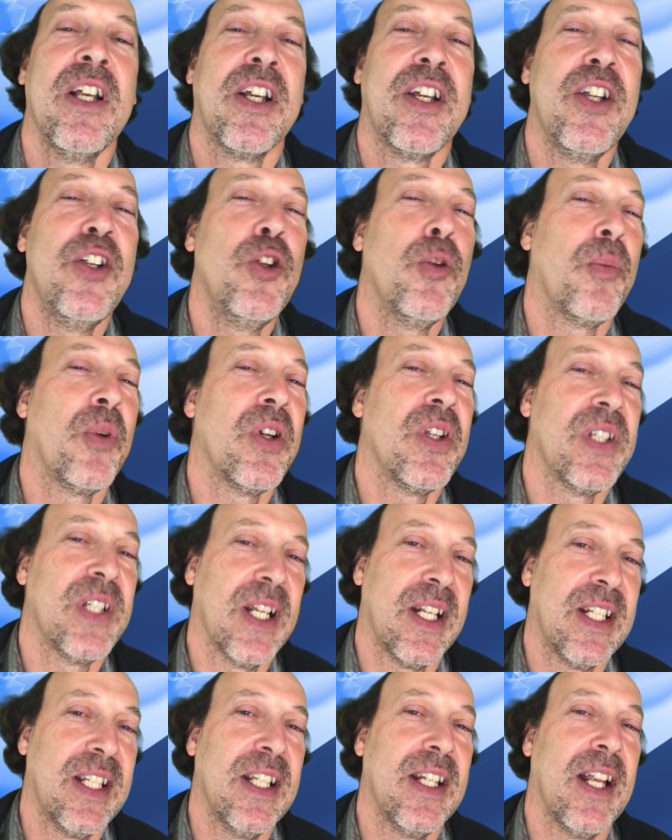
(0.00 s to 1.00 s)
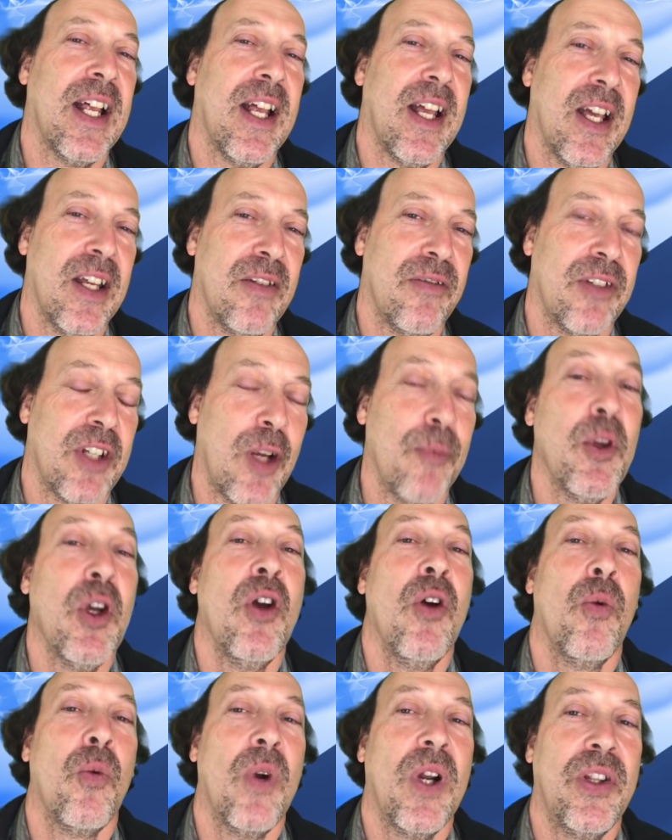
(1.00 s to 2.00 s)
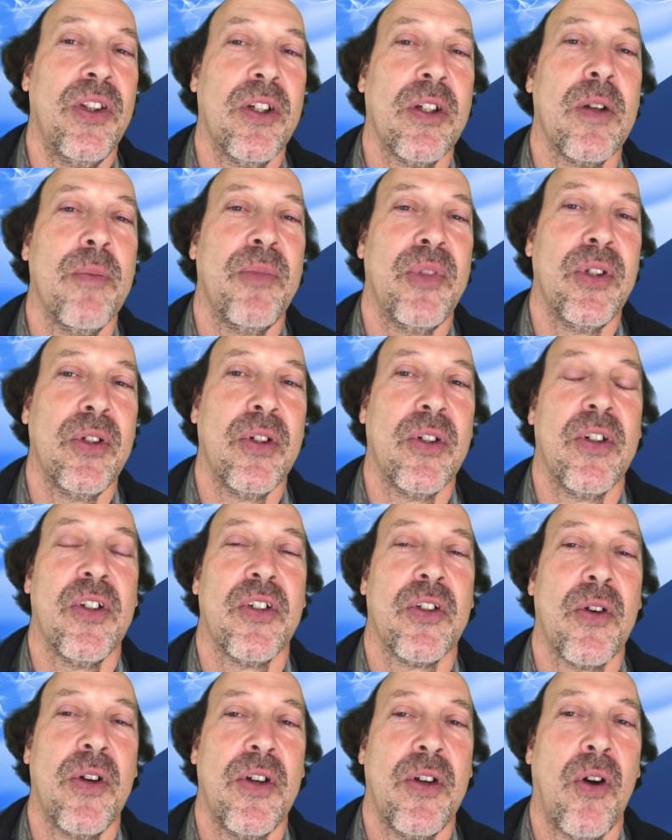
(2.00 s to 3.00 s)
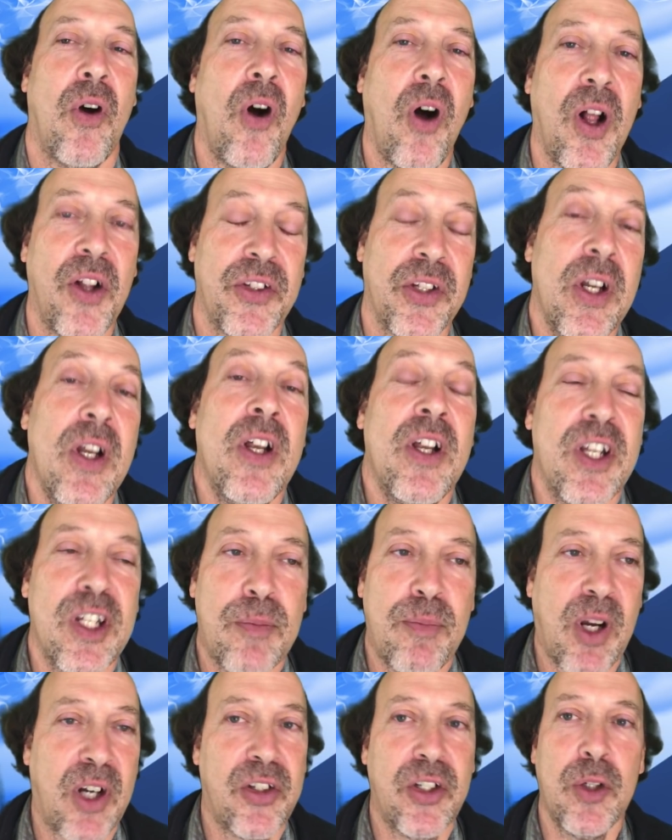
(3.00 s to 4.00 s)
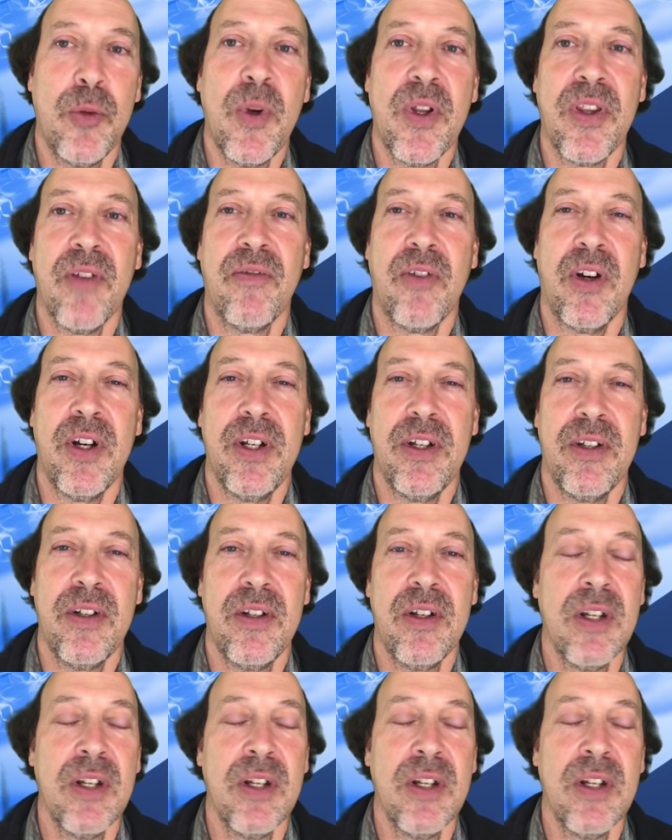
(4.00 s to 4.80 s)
Can you predict it ahead of time when the computer is going to halt, especially with a very